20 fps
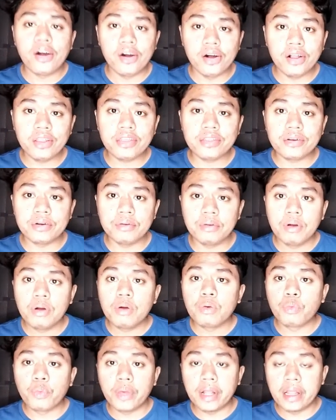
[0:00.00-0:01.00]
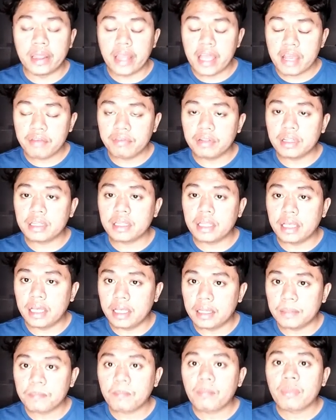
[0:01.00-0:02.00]
although we labeled
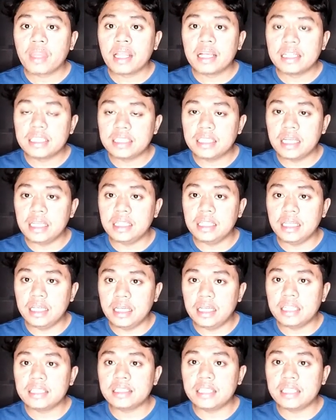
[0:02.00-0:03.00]
it CD